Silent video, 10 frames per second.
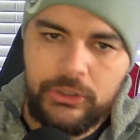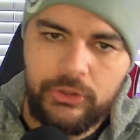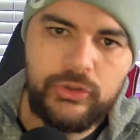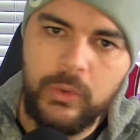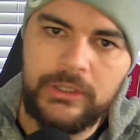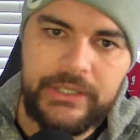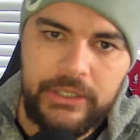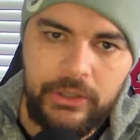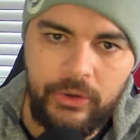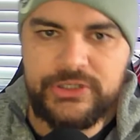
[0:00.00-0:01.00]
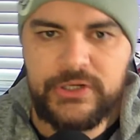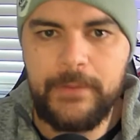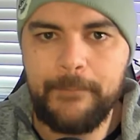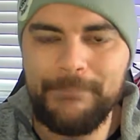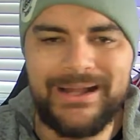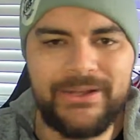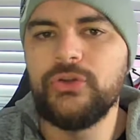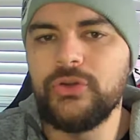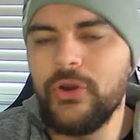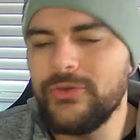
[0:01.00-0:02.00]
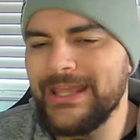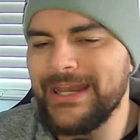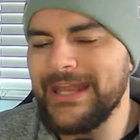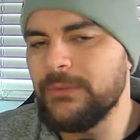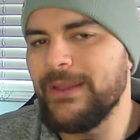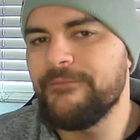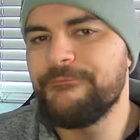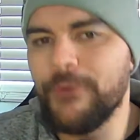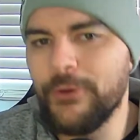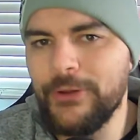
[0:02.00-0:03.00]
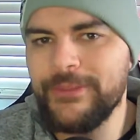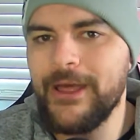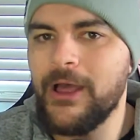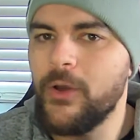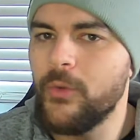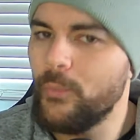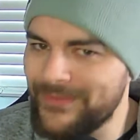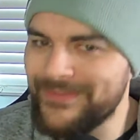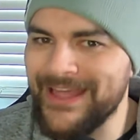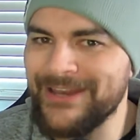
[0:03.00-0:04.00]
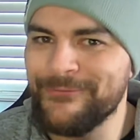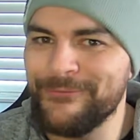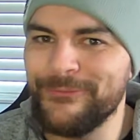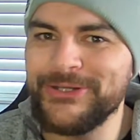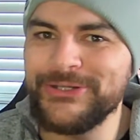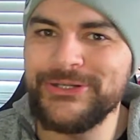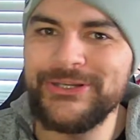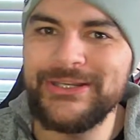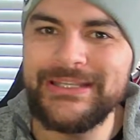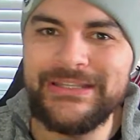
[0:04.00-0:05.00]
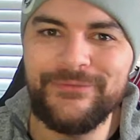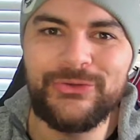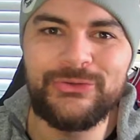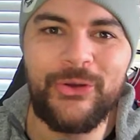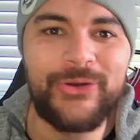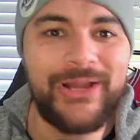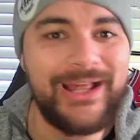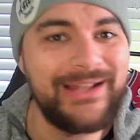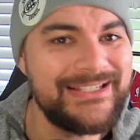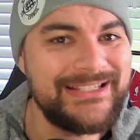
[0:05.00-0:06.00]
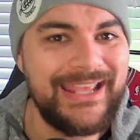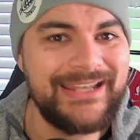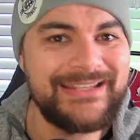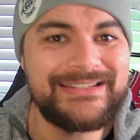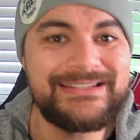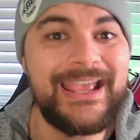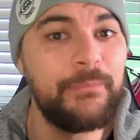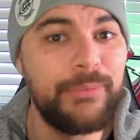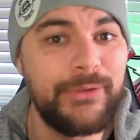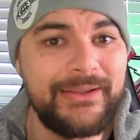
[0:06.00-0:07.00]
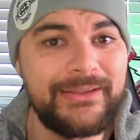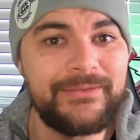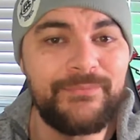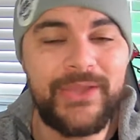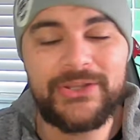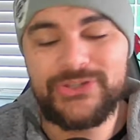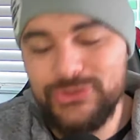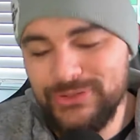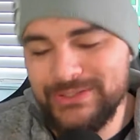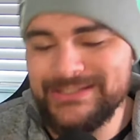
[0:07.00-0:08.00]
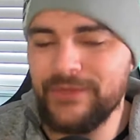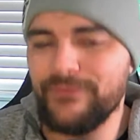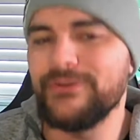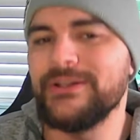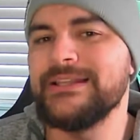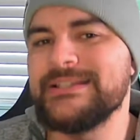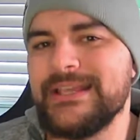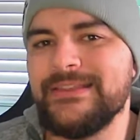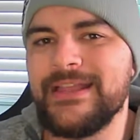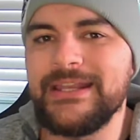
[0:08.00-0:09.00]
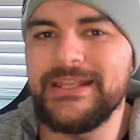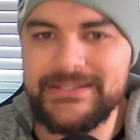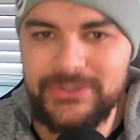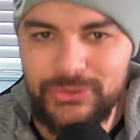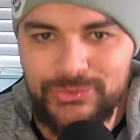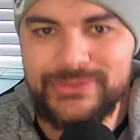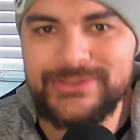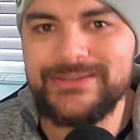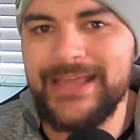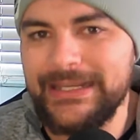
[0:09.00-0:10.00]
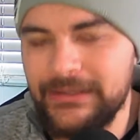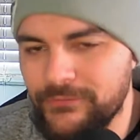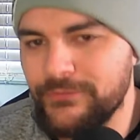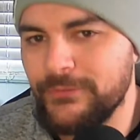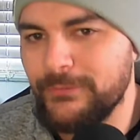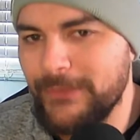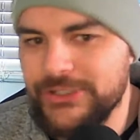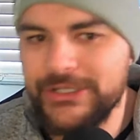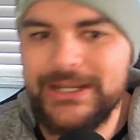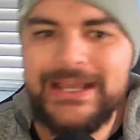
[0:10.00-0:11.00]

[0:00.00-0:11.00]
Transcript: good quality coaching, but you don't get anywhere further with that information if you don't understand it and apply it. And so you can definitely see that he's used that information.